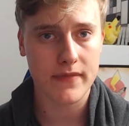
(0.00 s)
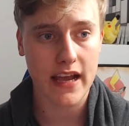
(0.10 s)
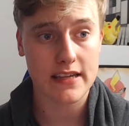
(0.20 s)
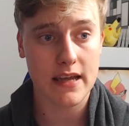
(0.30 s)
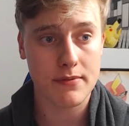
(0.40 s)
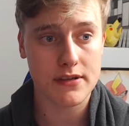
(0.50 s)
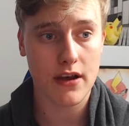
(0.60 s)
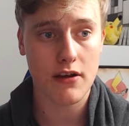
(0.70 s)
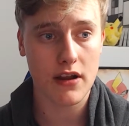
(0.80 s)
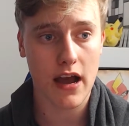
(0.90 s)
Next
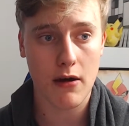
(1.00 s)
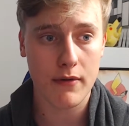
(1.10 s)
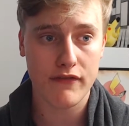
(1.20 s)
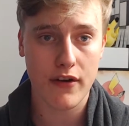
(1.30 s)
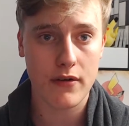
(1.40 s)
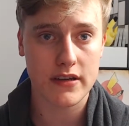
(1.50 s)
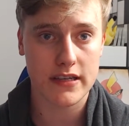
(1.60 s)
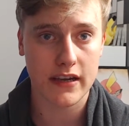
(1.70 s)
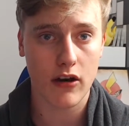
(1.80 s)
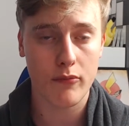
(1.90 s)
episode, I'll be
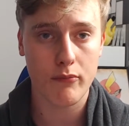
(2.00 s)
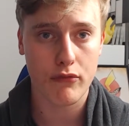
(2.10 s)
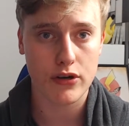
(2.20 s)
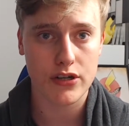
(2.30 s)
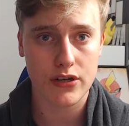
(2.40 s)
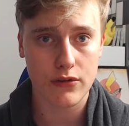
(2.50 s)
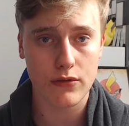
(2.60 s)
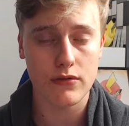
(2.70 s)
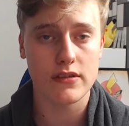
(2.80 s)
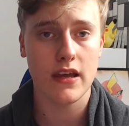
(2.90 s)
focusing on brush
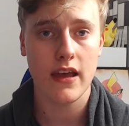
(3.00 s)
tools